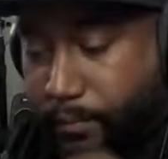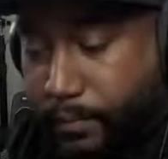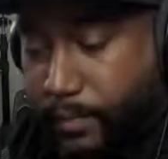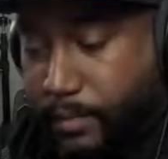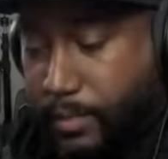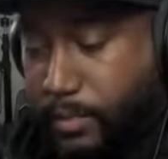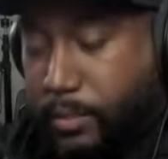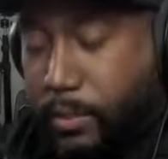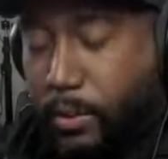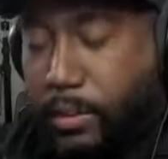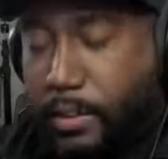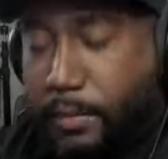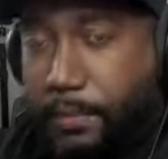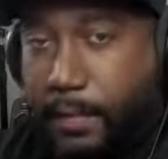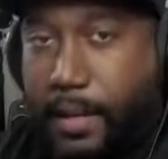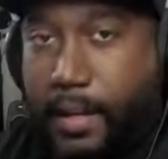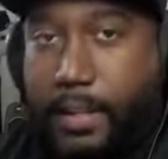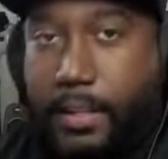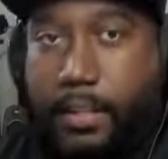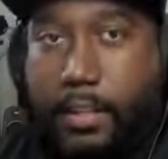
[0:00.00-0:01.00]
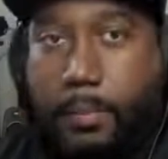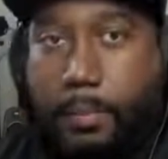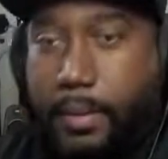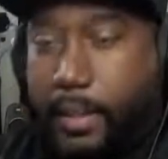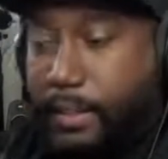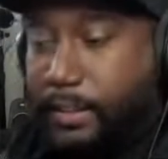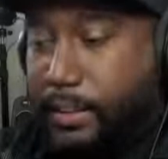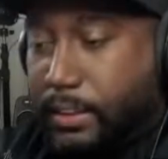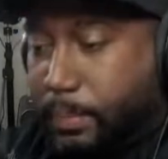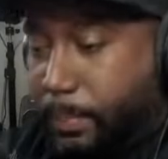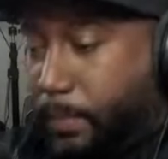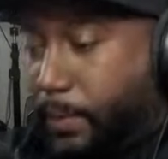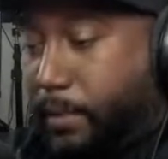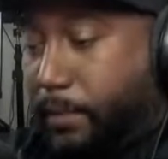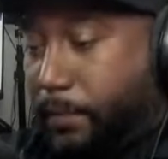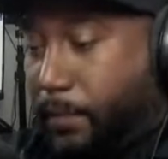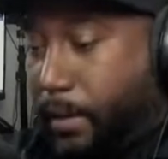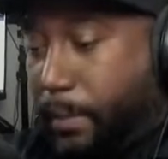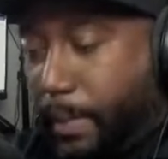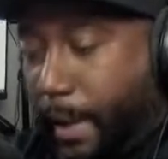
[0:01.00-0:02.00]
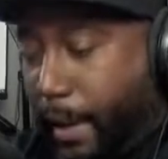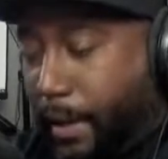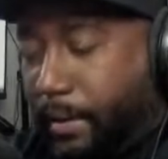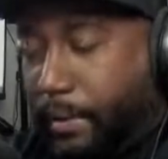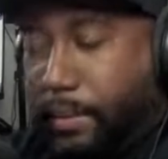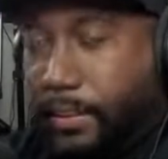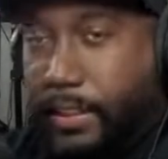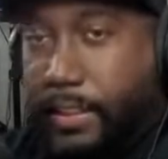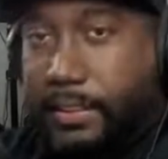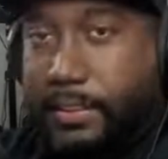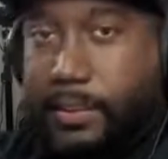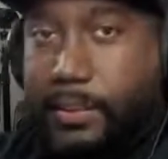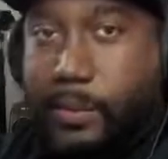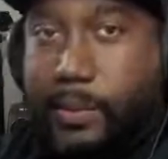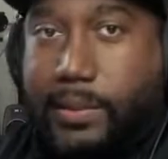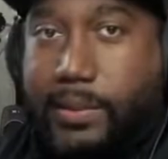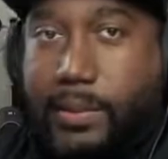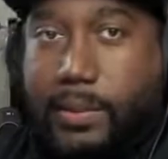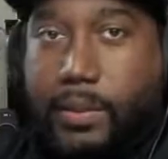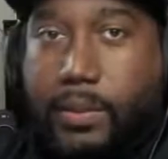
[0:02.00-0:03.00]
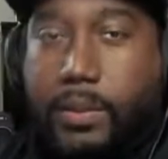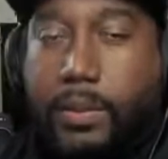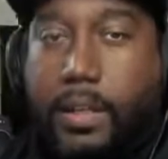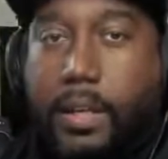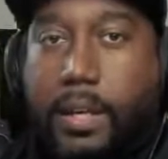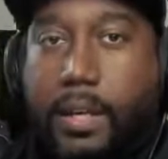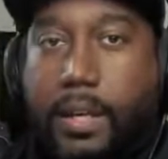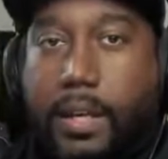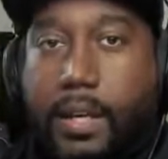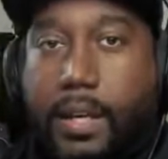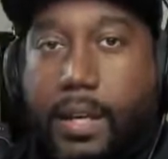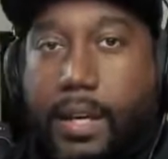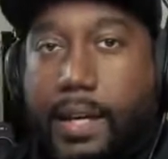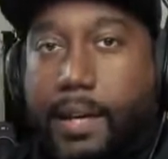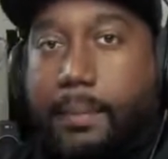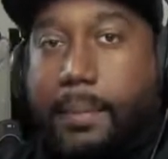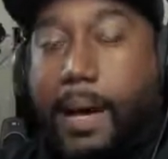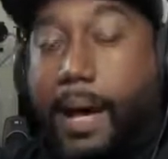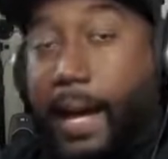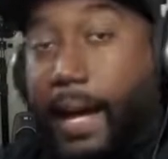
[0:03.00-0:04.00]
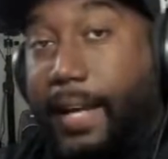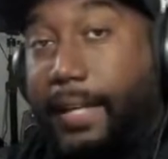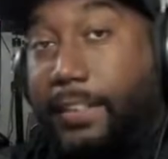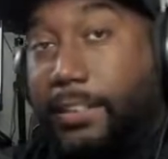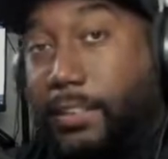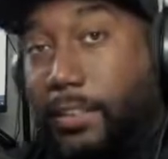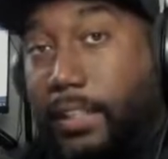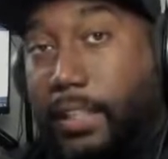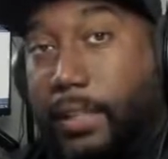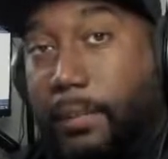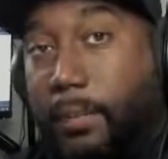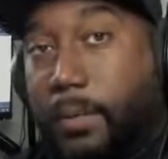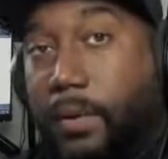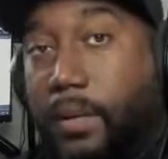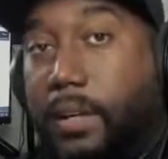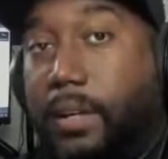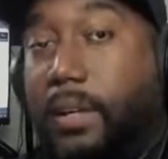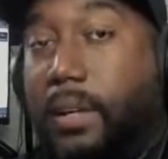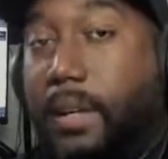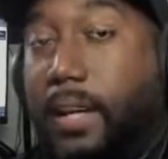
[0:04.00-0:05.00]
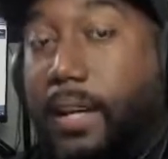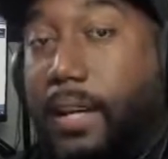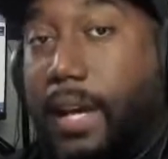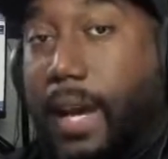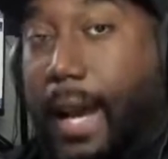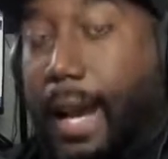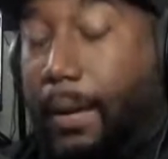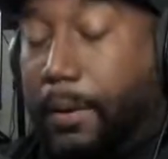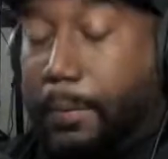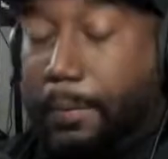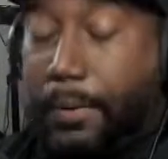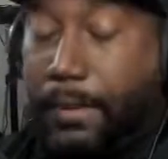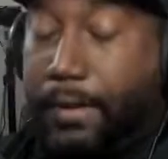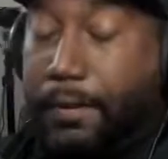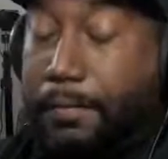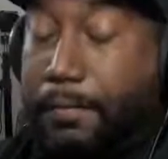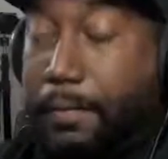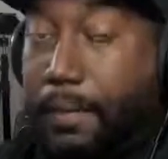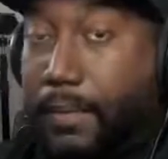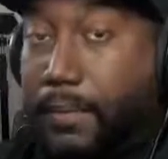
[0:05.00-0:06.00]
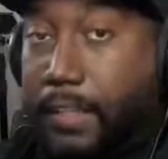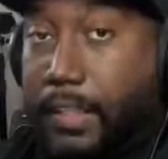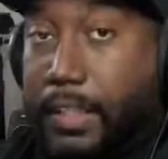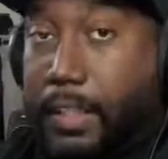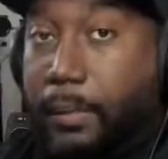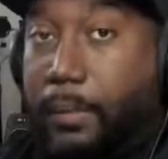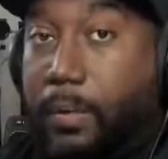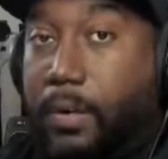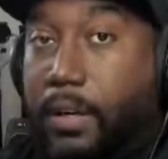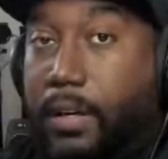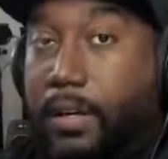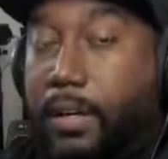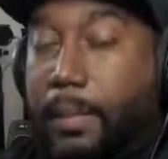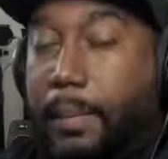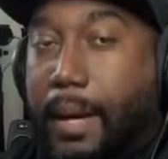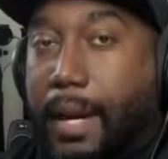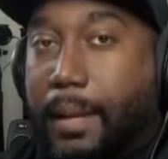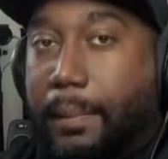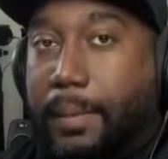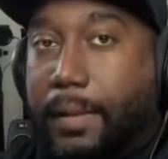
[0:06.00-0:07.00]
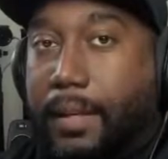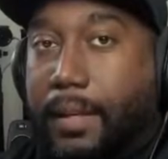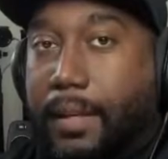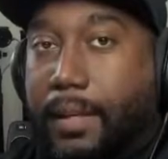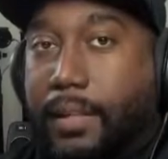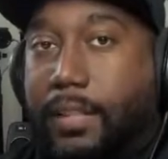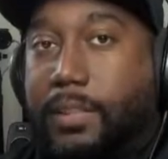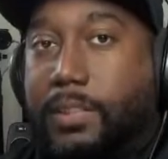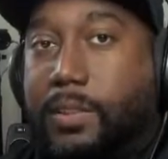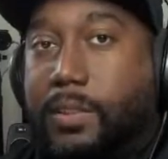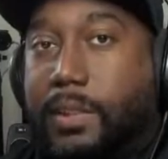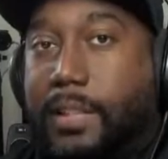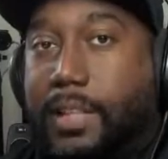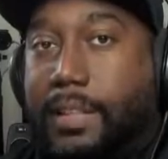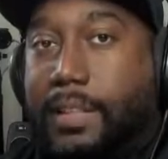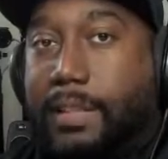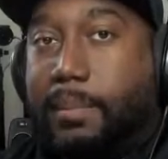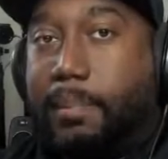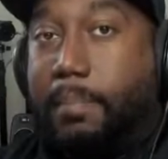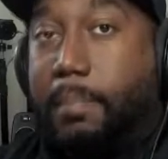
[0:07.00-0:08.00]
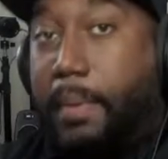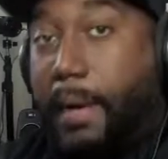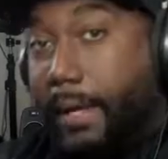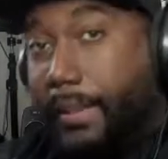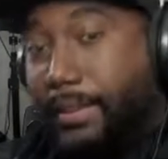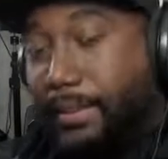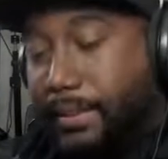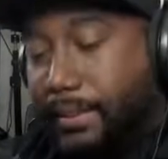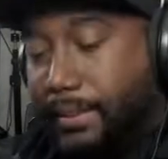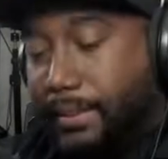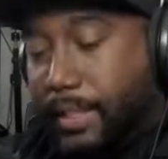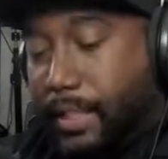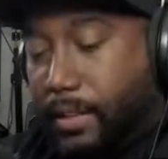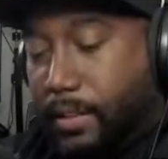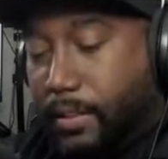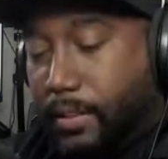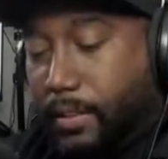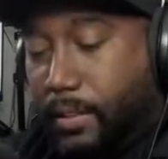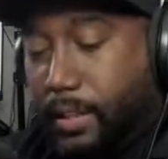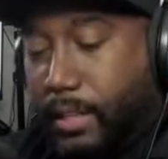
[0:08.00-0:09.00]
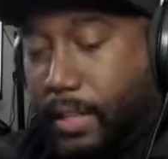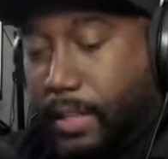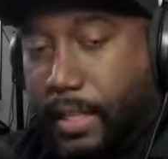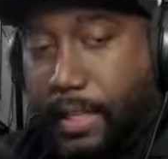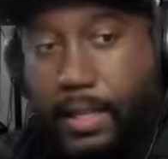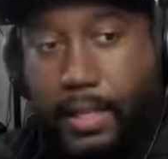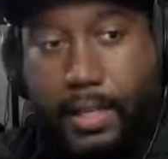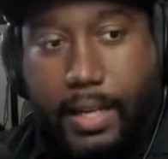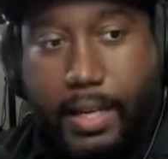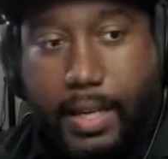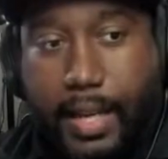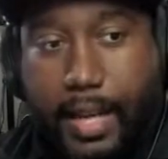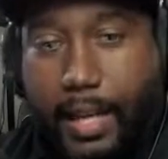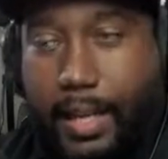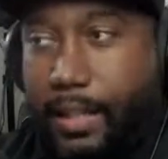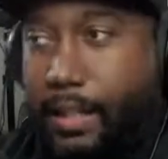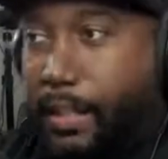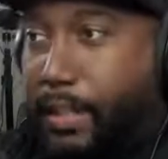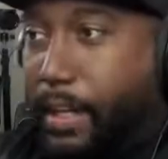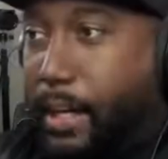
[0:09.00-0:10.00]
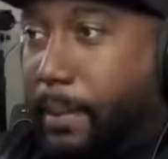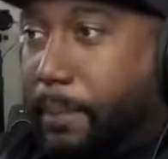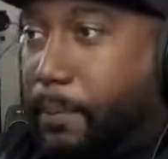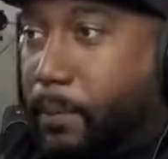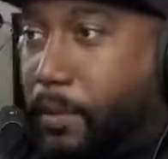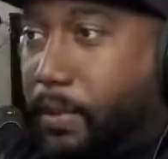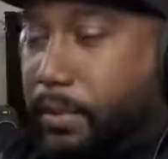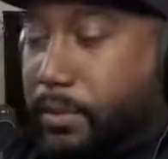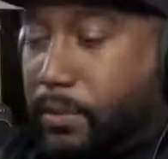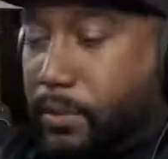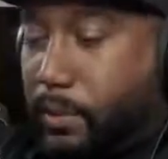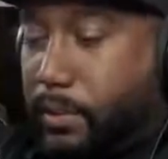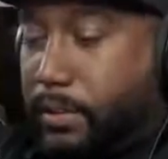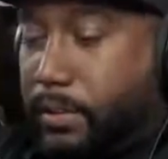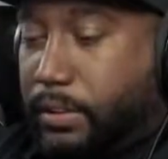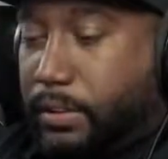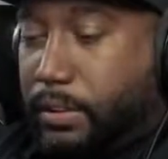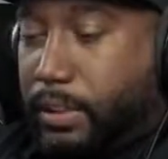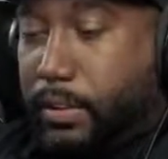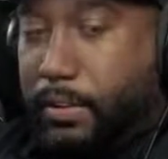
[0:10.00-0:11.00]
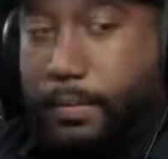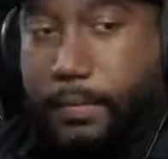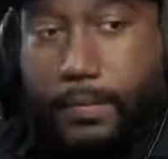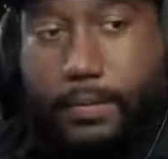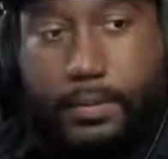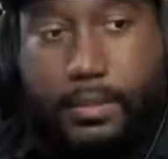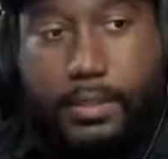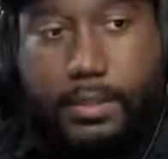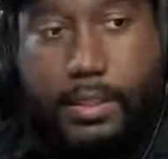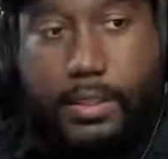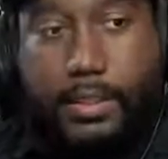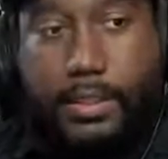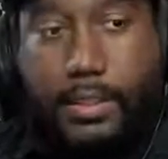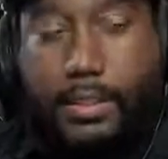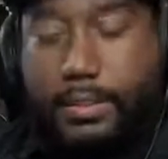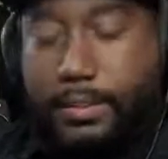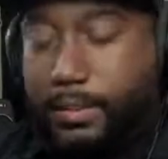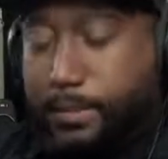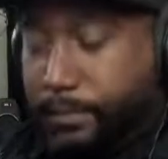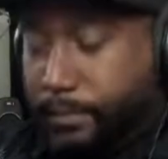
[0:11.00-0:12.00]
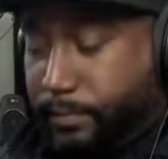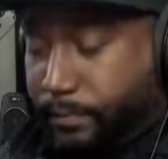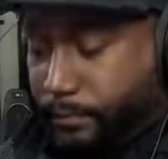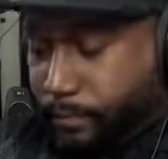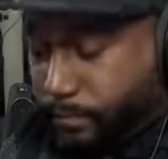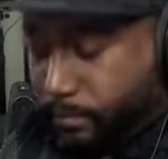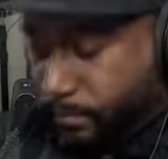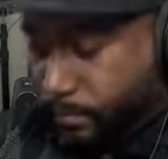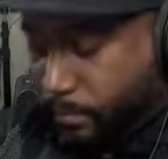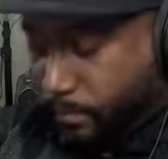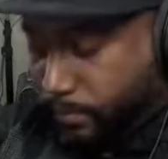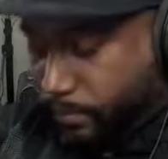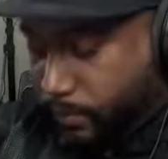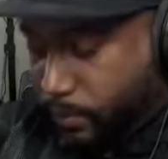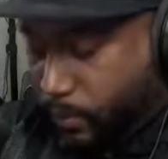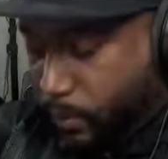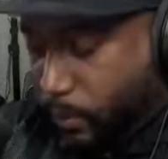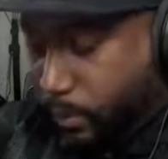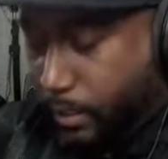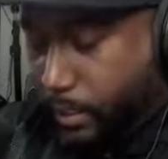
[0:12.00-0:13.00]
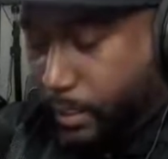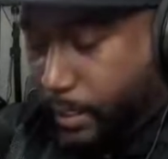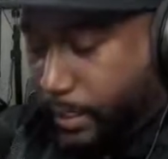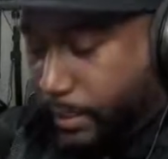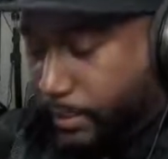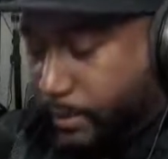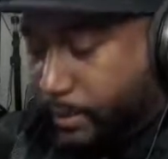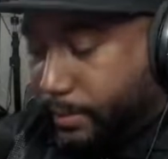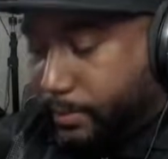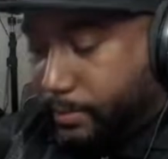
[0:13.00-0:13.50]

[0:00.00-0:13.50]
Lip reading: Totally fine. You can place this pretty far back on your desk as well too. Behind your keyboard, I would put it in front of your keyboard, in my opinion, to get the best sound and kind of angle it upwards towards yourself, just like this, on your desk.